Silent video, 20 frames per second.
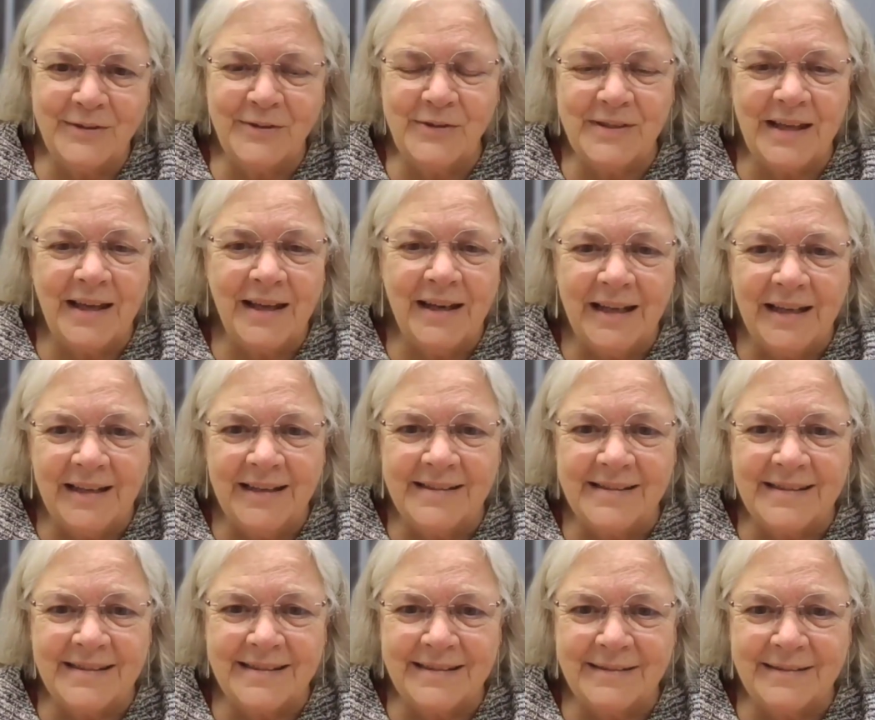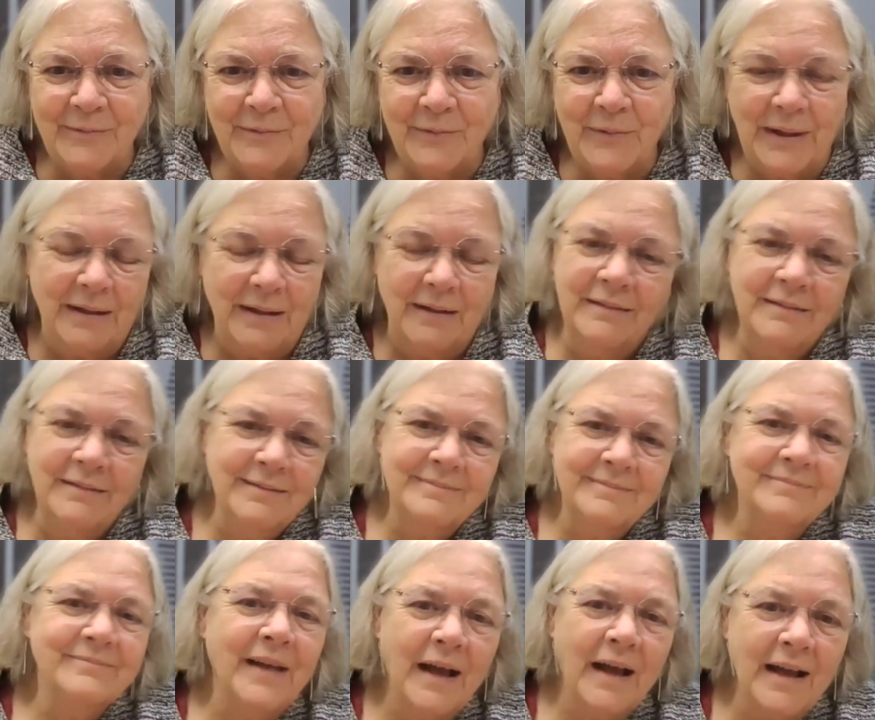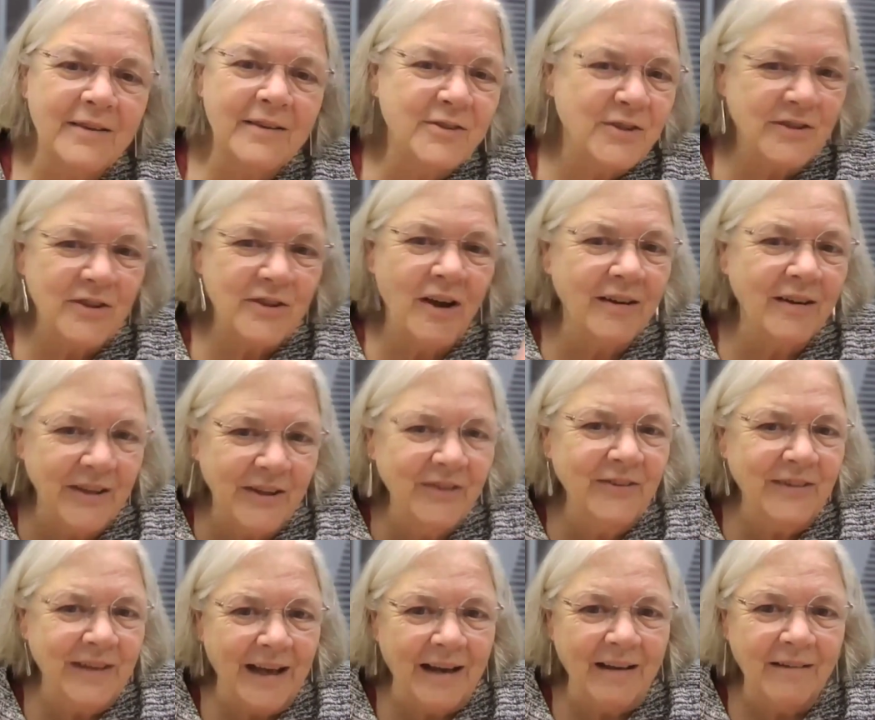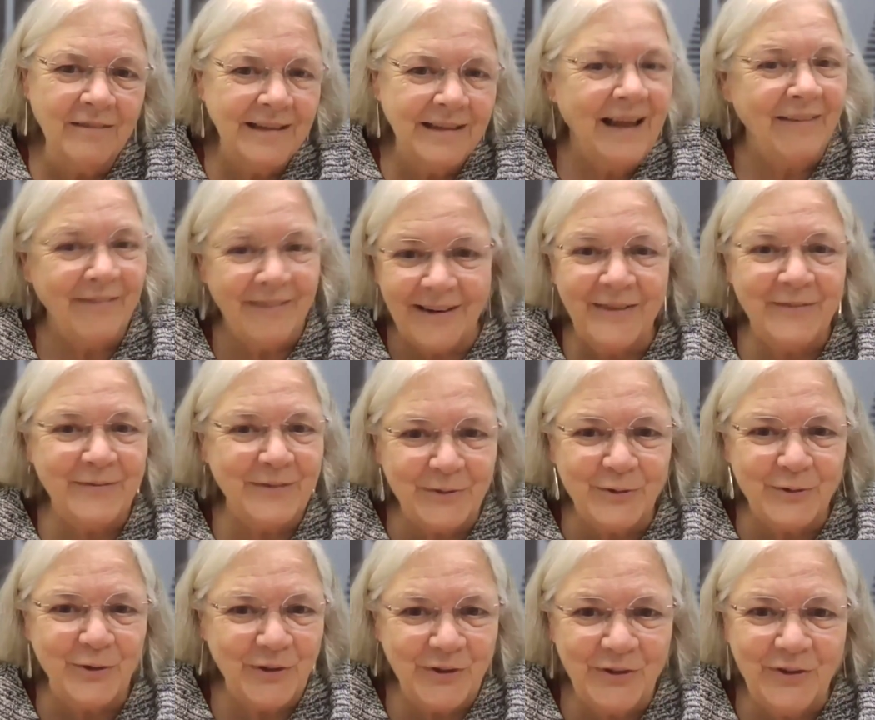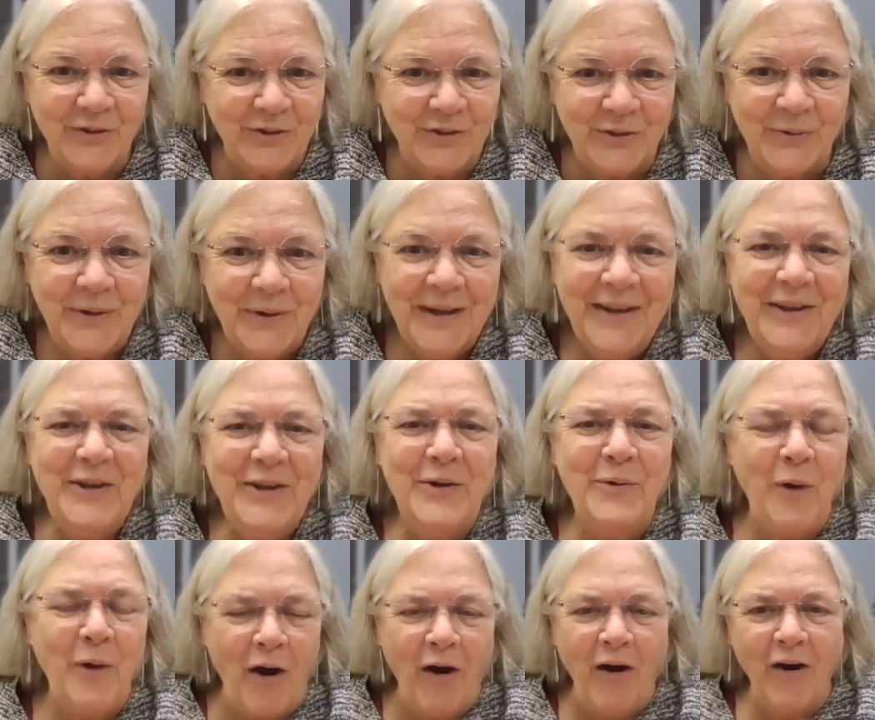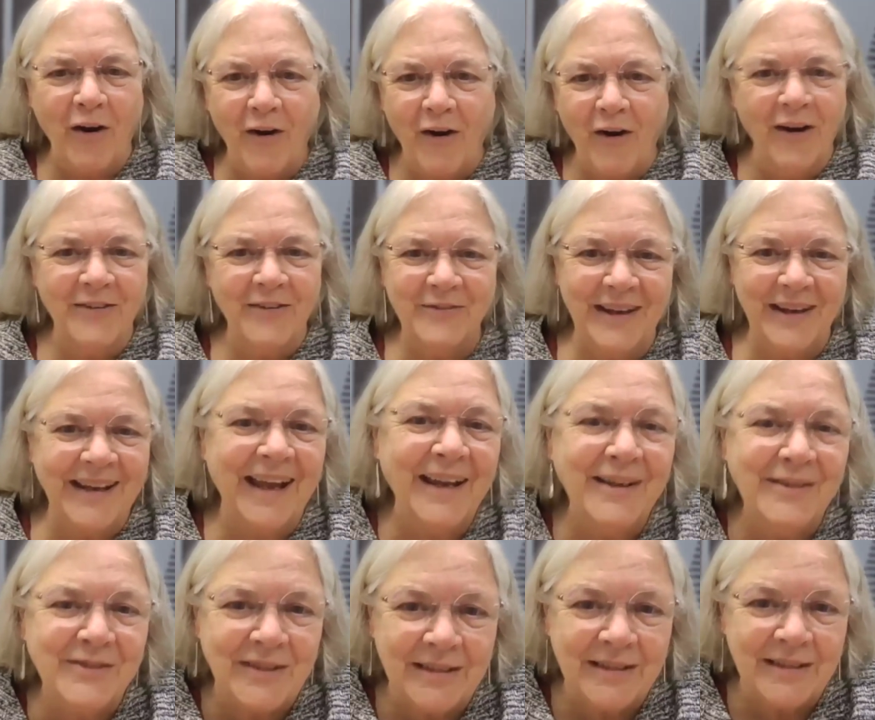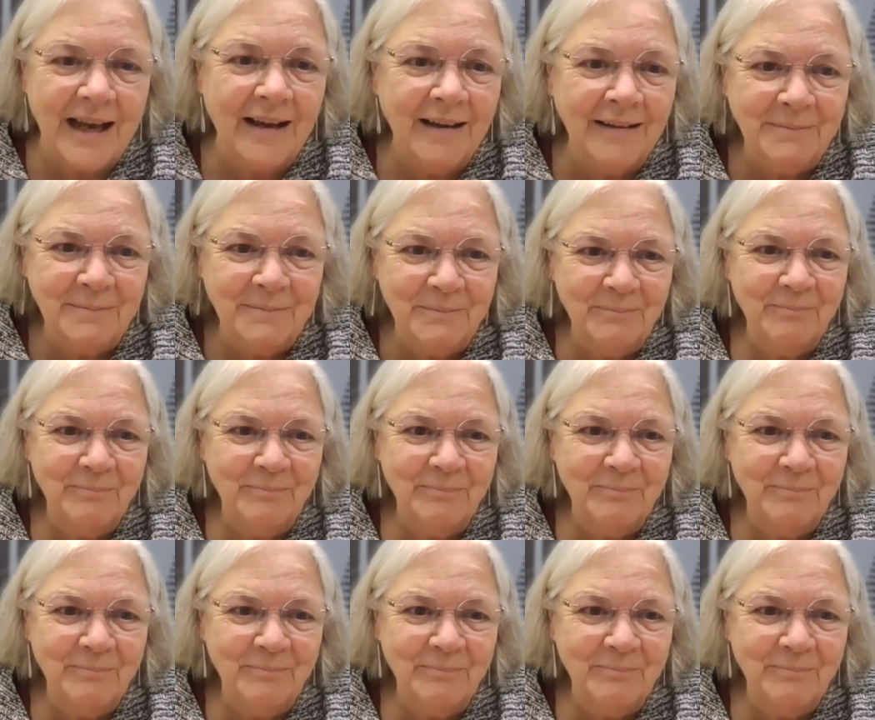Susanna is, well, I should talk to you now that I've introduced you. You are on vacation, yeah?